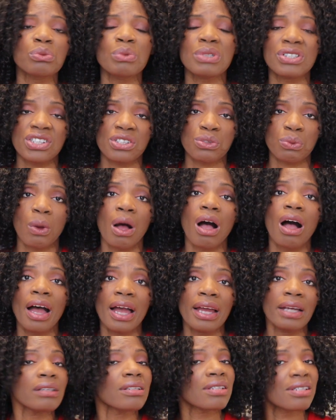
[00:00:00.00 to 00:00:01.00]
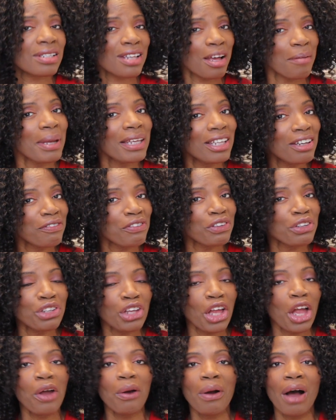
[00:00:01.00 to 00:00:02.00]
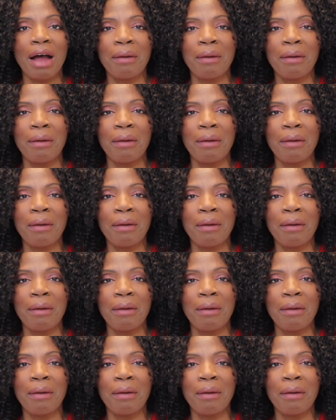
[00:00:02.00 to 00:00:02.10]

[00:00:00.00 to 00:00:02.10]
which is why so many of you know